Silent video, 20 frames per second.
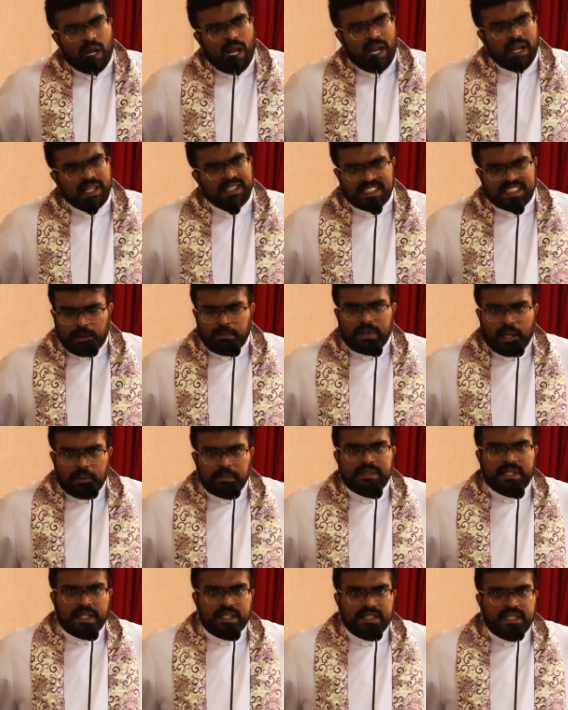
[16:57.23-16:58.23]
And it's
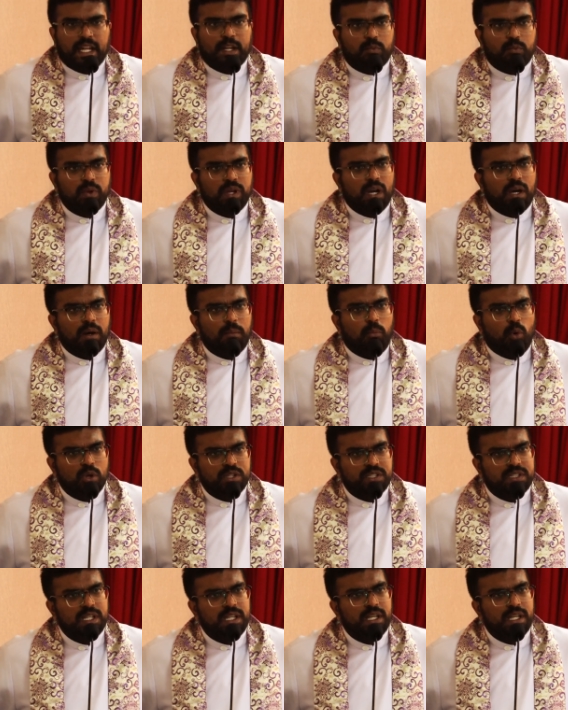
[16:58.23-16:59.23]
sometimes like that. We are
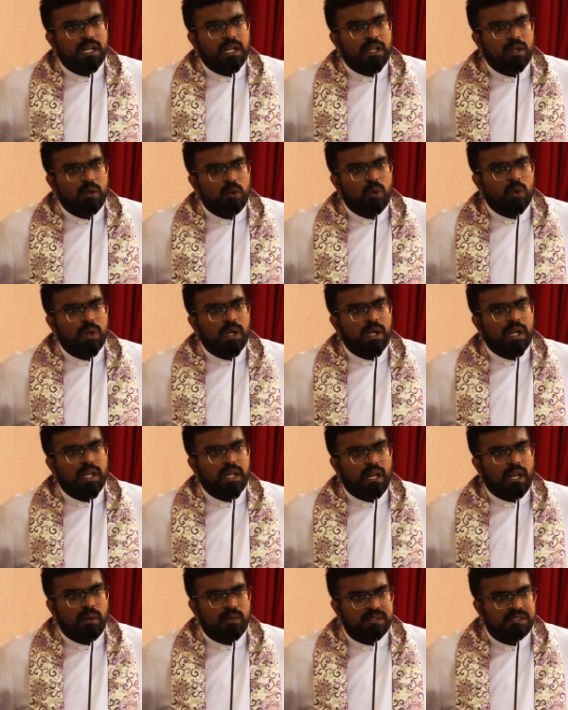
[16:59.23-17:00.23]
mostly alone
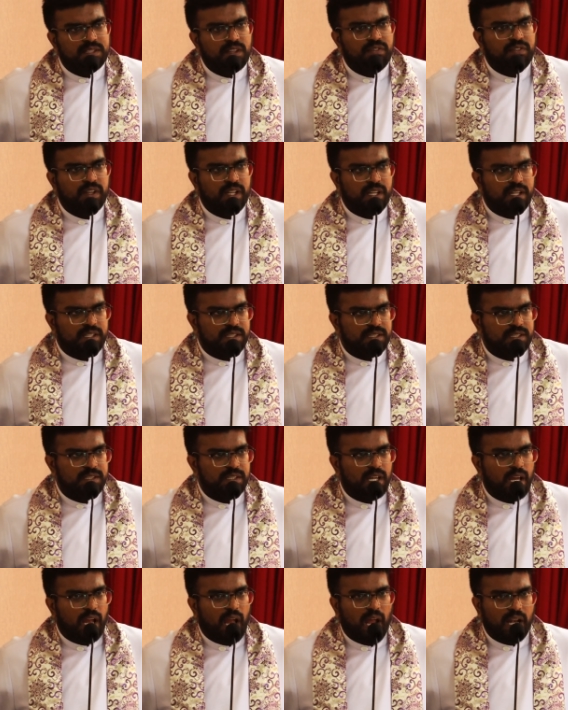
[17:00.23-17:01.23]
in our
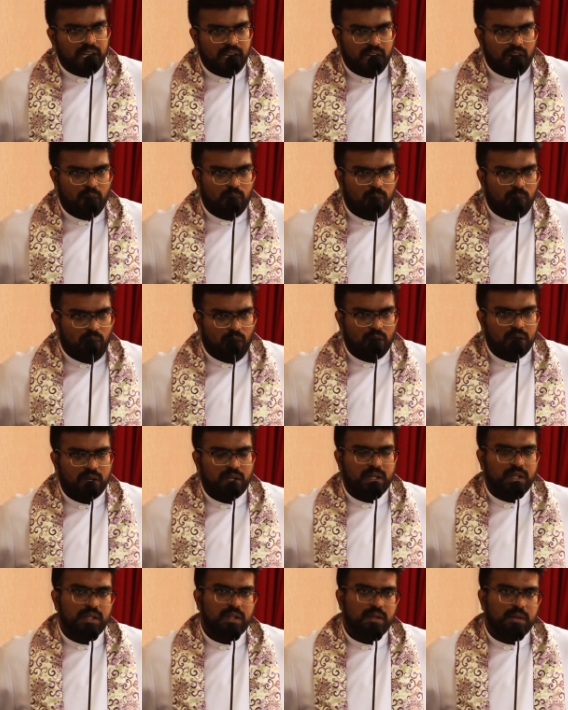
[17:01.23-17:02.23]
sufferings and in our walk,
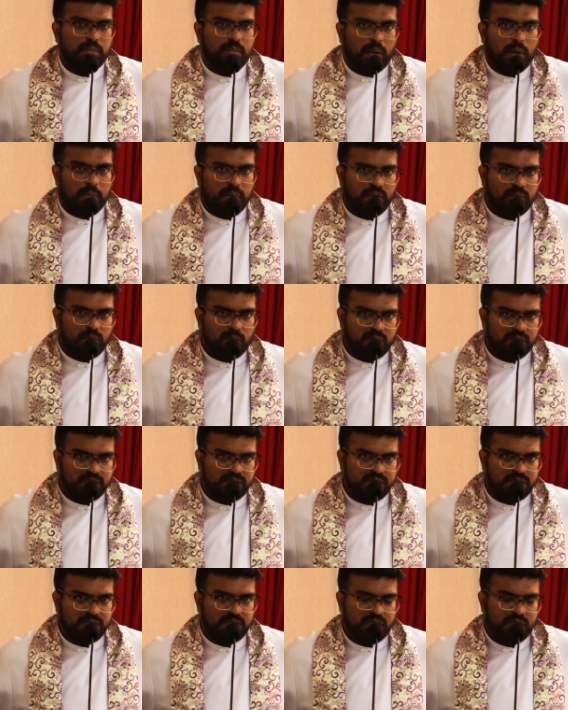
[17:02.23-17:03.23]
my beloved
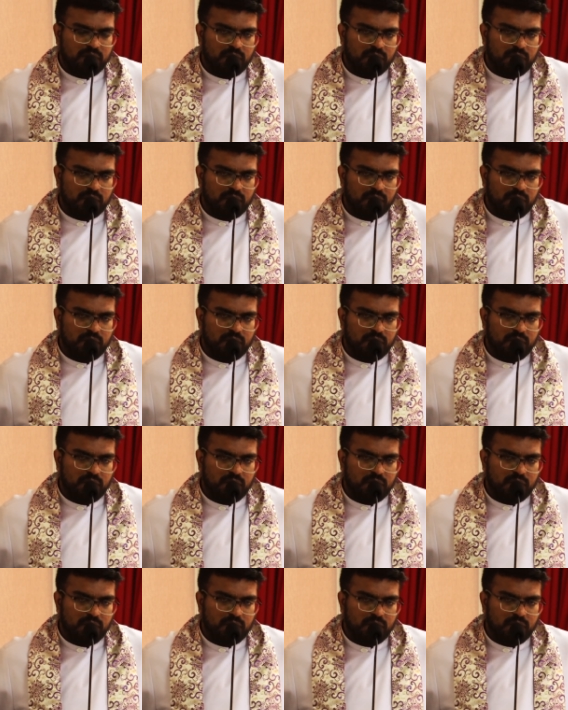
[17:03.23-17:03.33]
ones.